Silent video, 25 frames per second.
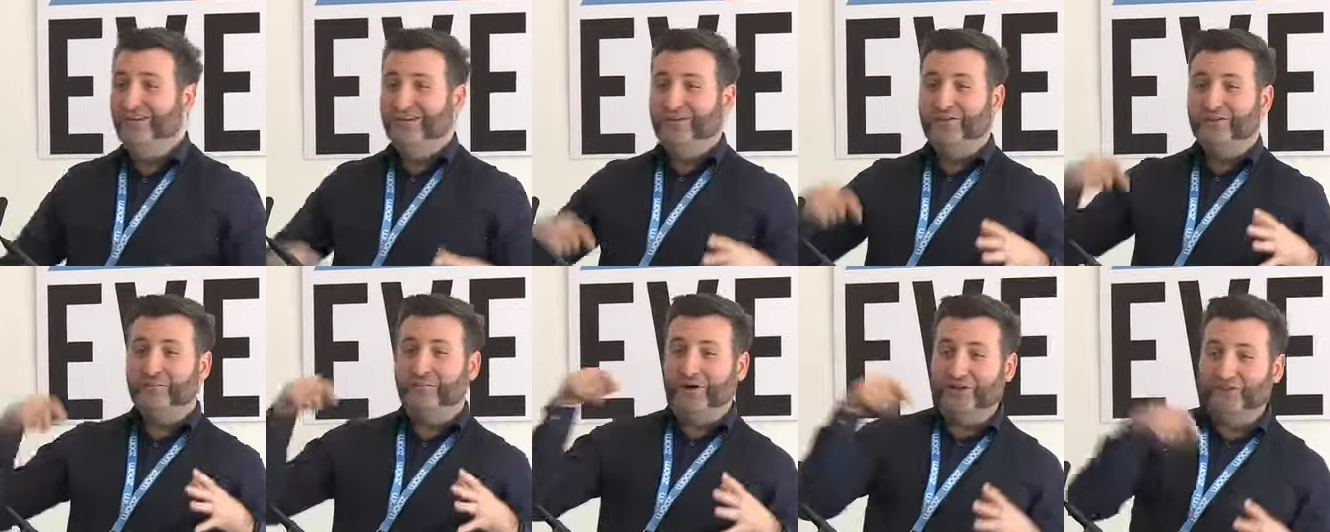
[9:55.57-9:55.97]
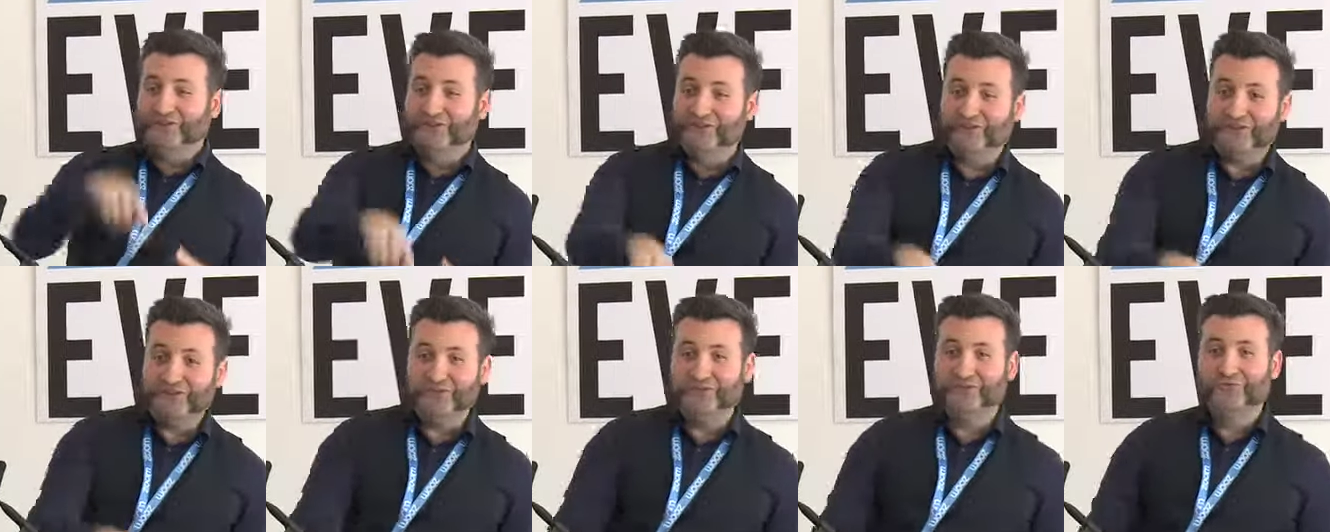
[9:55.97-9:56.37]
the
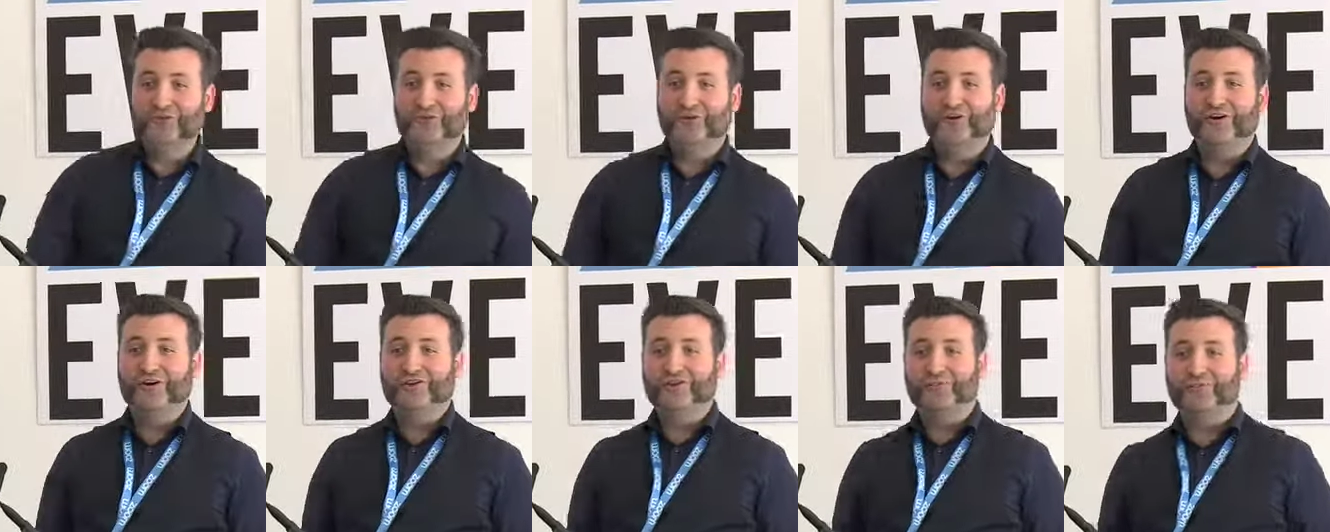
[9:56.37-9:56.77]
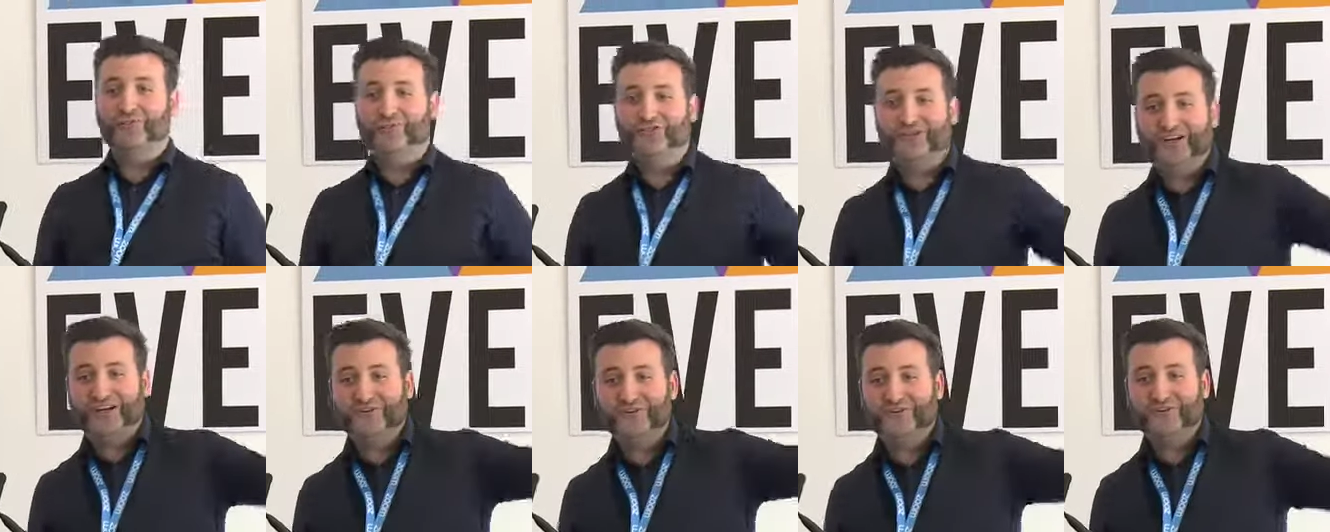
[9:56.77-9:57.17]
button doesn't work, the
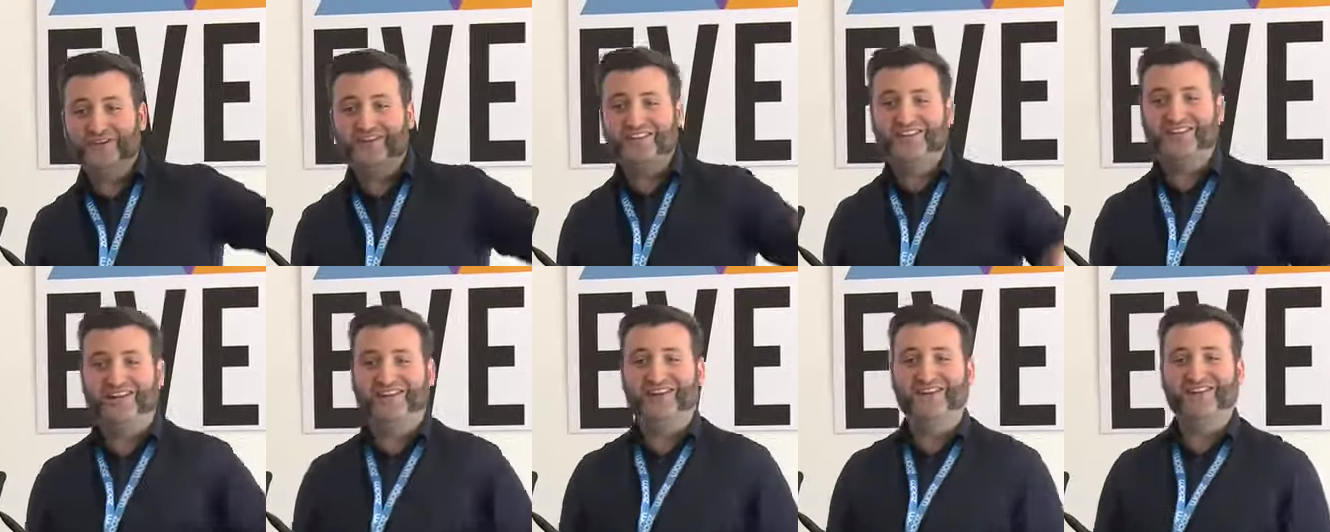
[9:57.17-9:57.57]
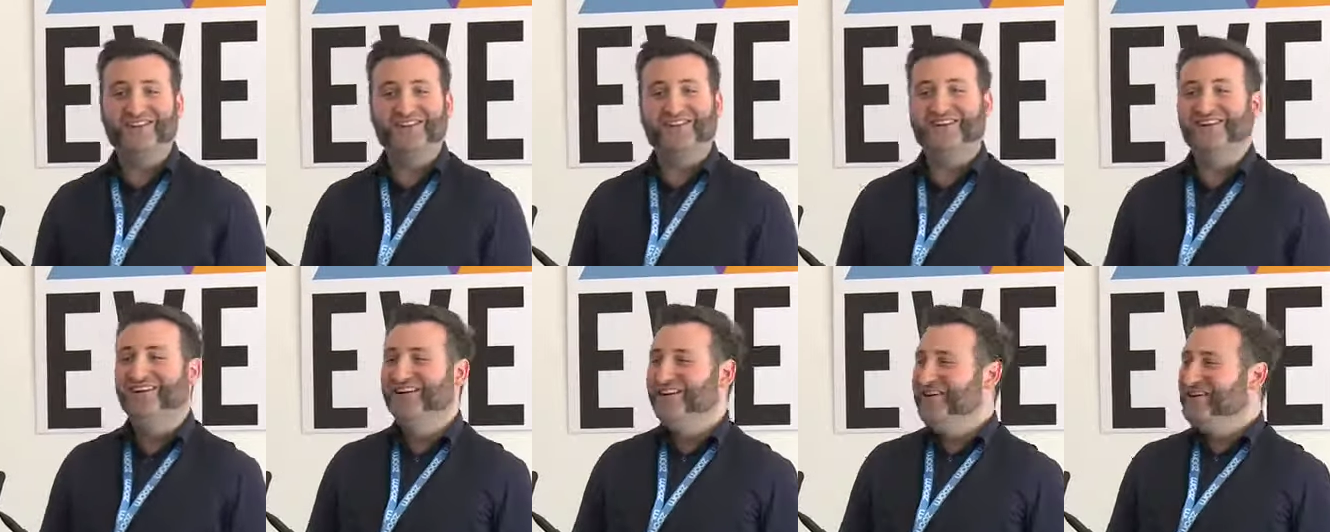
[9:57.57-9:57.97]
projector is off. You
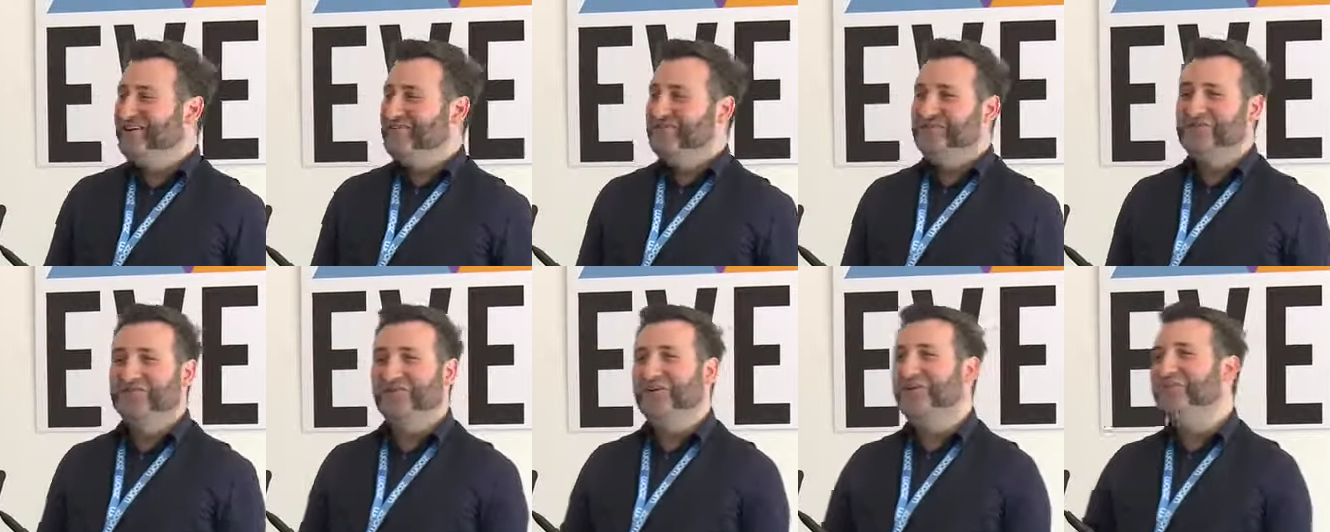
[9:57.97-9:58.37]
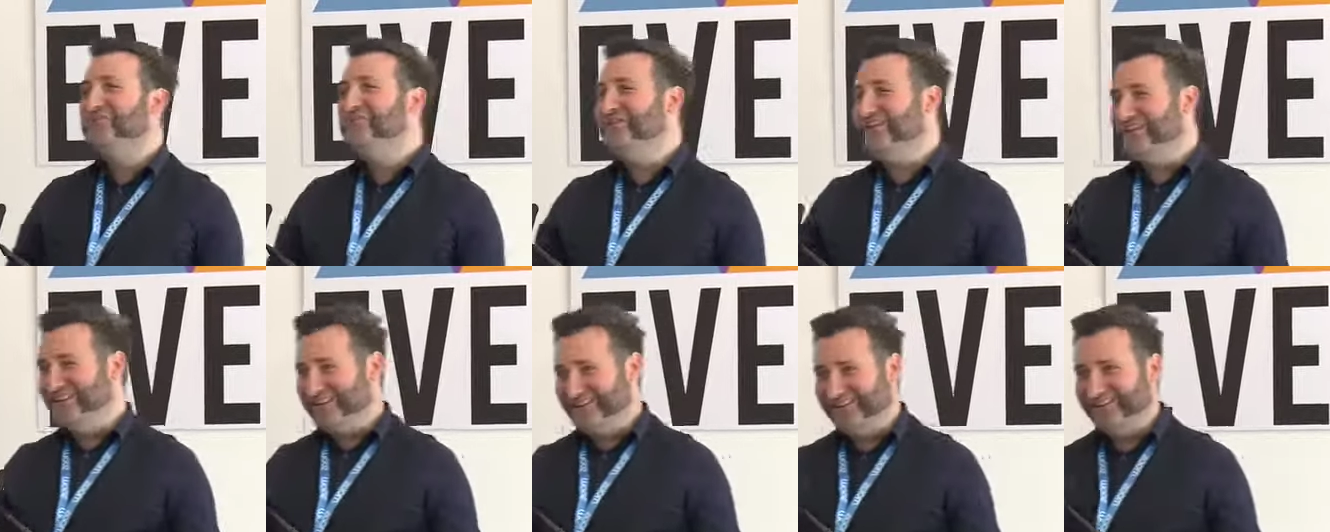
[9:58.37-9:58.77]
know, we've all
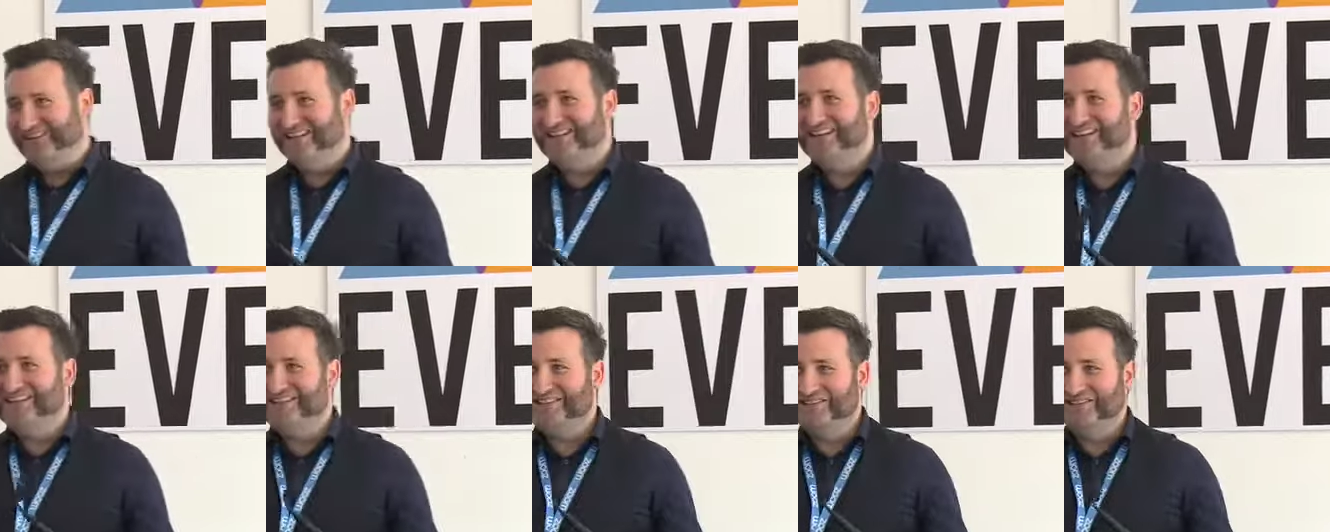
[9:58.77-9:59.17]
been there, right?